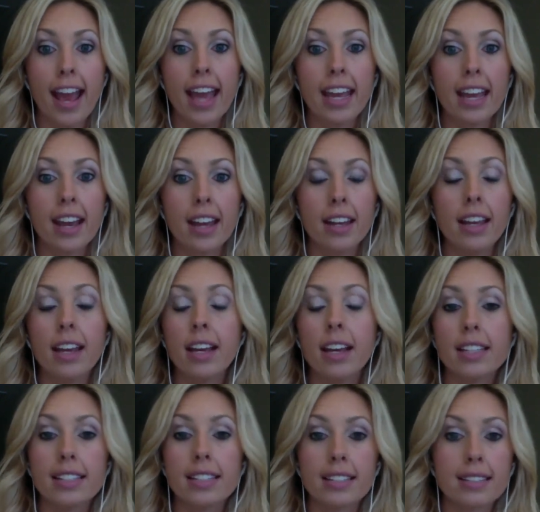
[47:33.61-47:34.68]
And
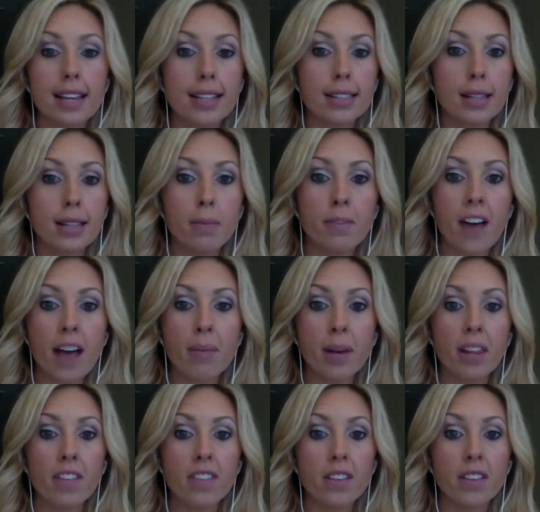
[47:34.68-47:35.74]
Success Club 5
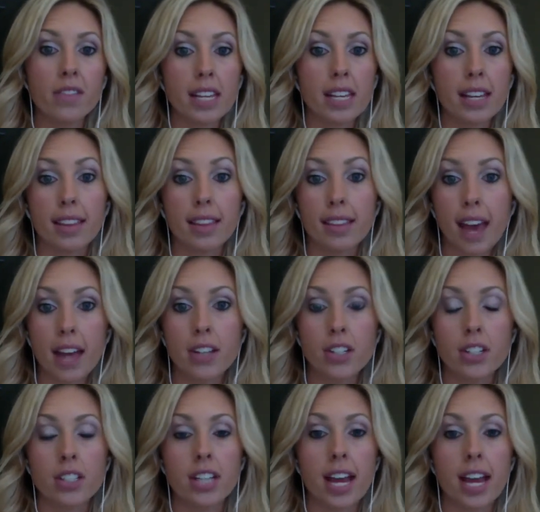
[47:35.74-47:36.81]
by the 15th. That is
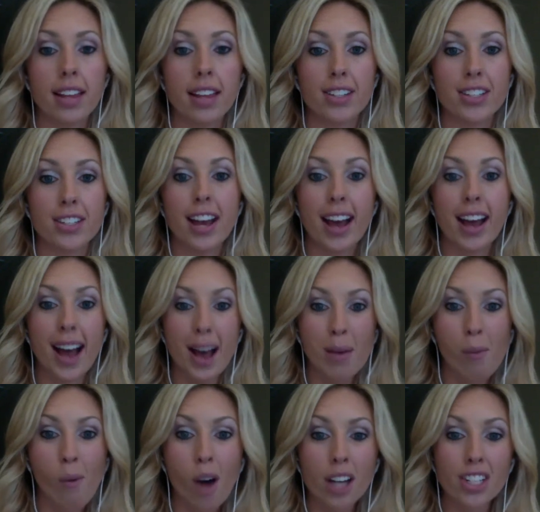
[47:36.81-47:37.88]
your challenge.
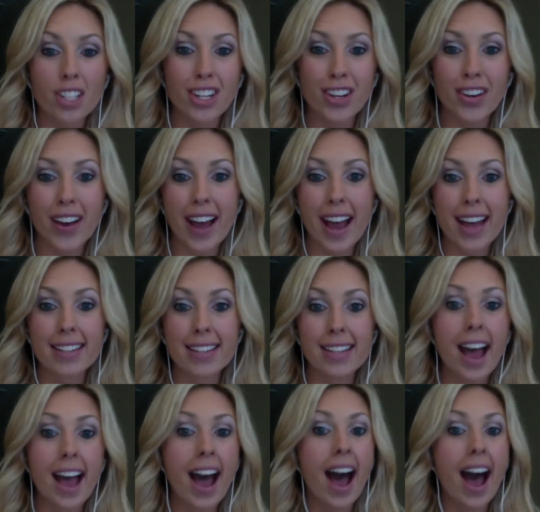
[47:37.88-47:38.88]
I'm watching you guys.